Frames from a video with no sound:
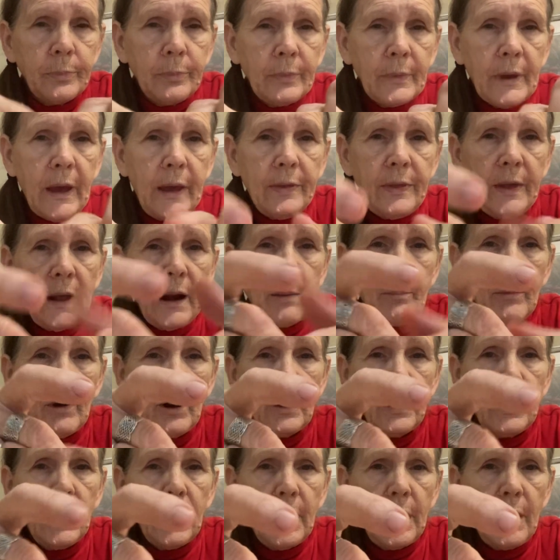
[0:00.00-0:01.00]
And then I'm going
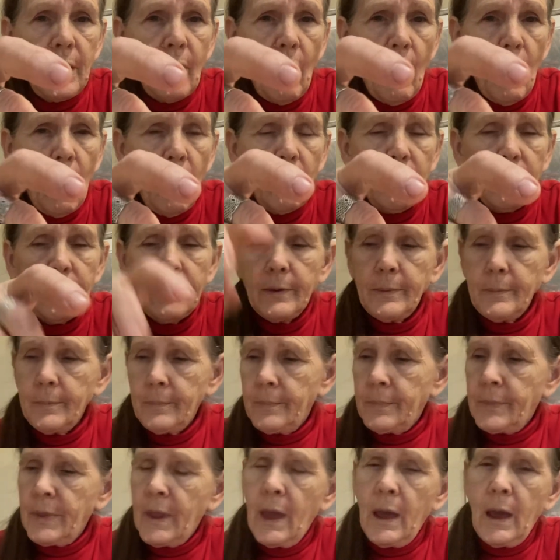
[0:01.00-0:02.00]
to cut it off.
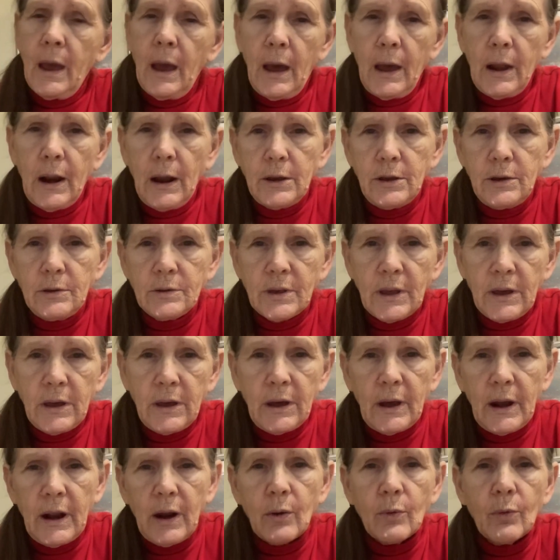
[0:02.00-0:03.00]
And I usually
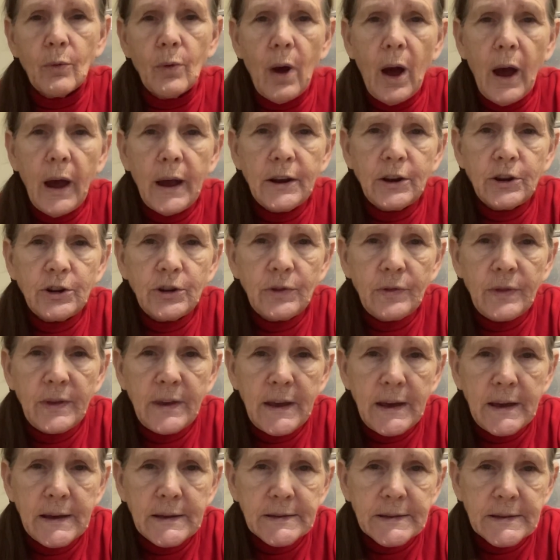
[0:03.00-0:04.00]
cut it right to
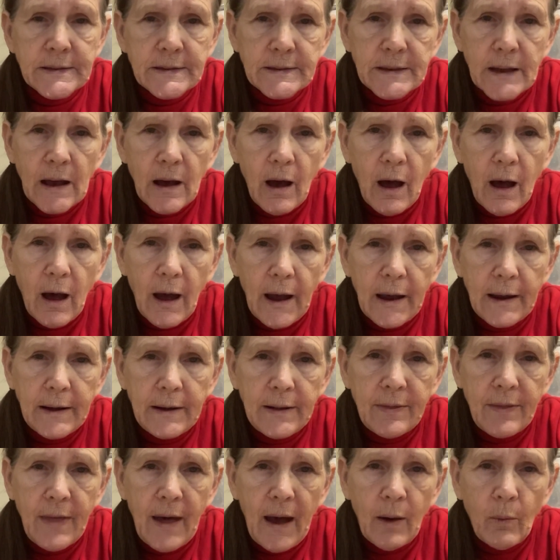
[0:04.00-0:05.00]
the inside.
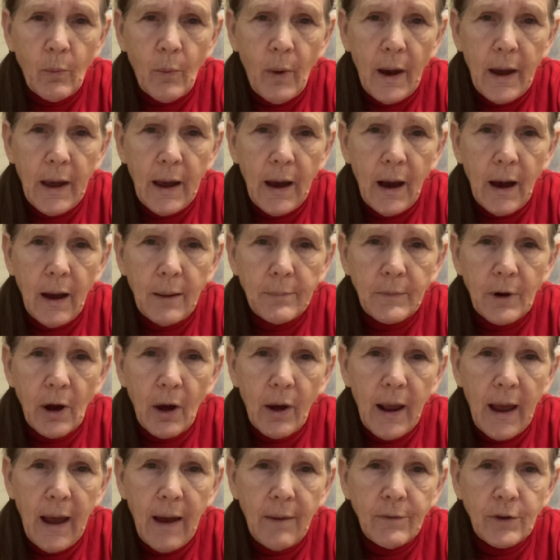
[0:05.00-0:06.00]
That way I'm not
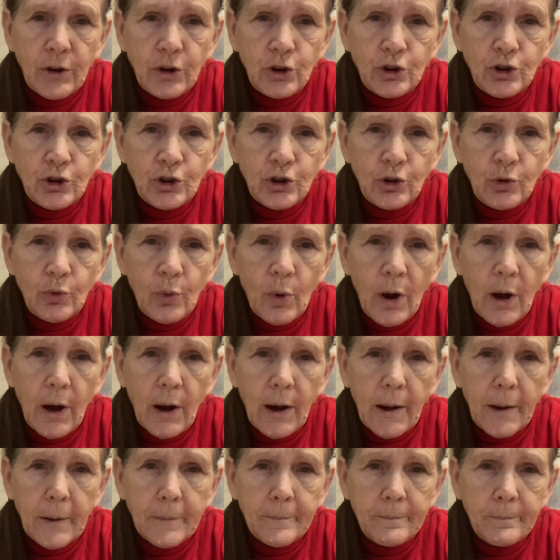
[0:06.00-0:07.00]
having to
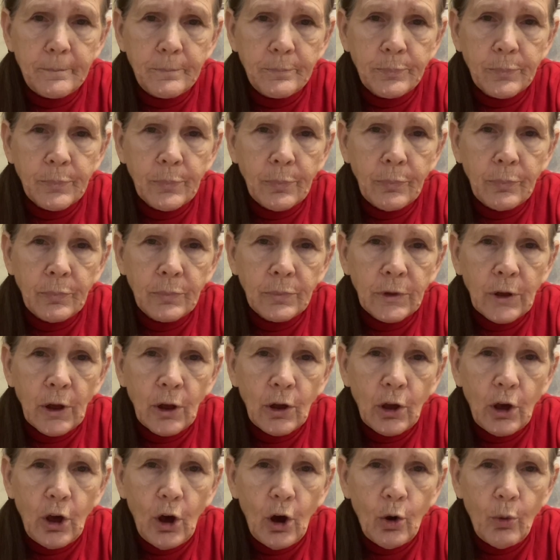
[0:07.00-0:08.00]

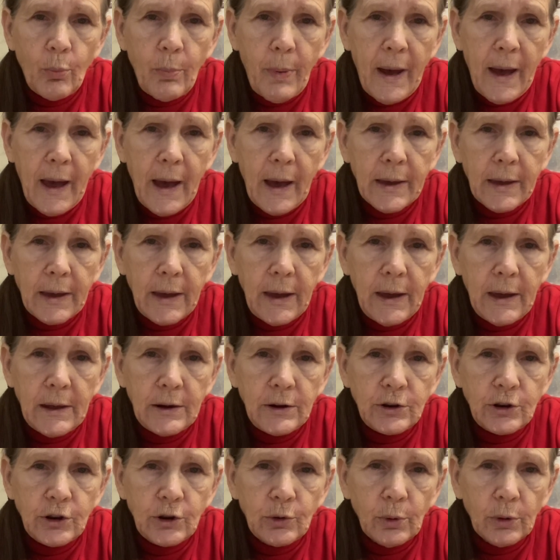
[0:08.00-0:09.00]
go back
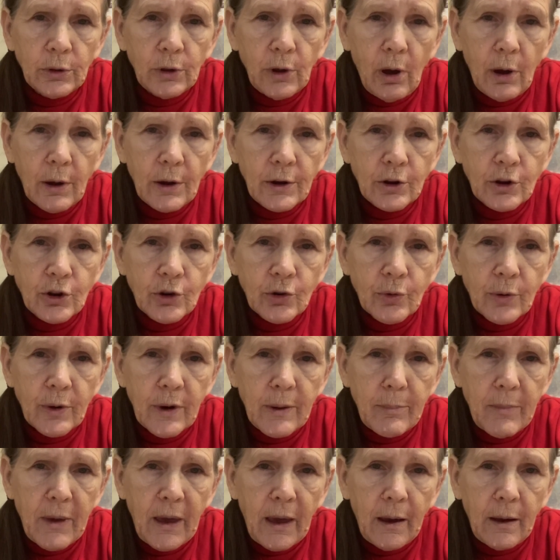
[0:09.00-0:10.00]
and do a lot of
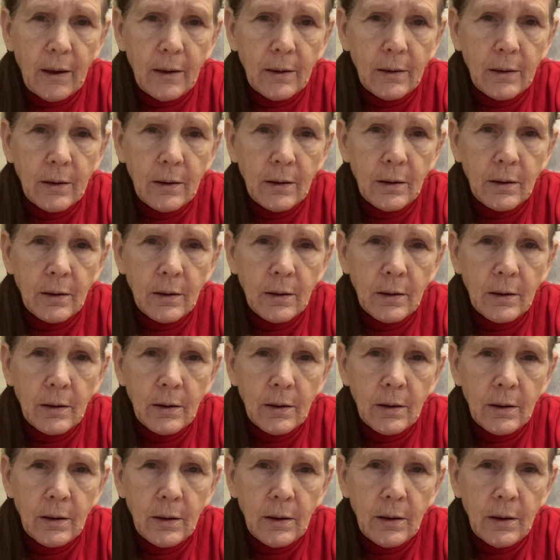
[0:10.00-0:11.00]
trimming
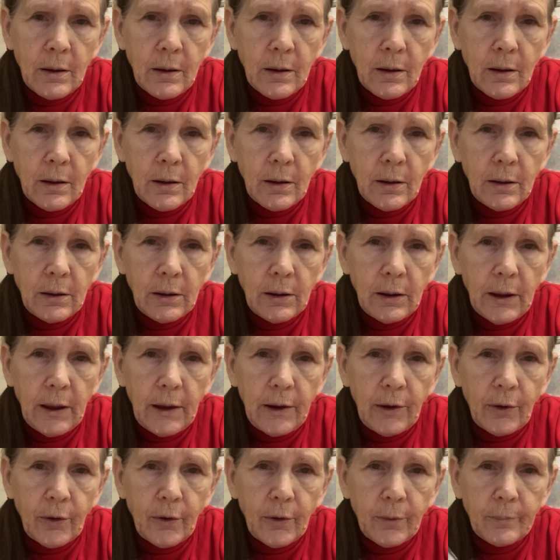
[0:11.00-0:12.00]

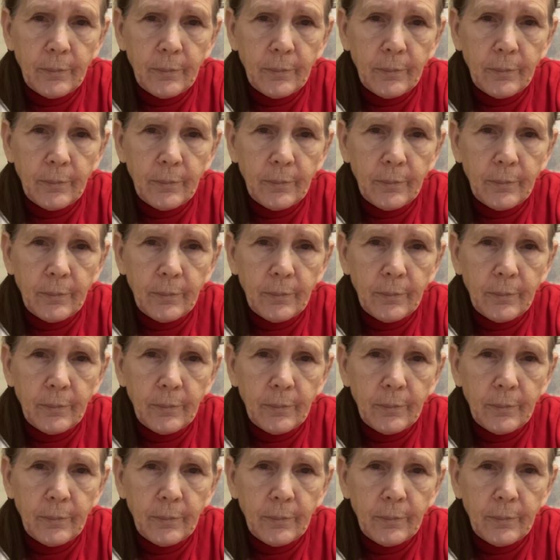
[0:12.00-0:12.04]
later.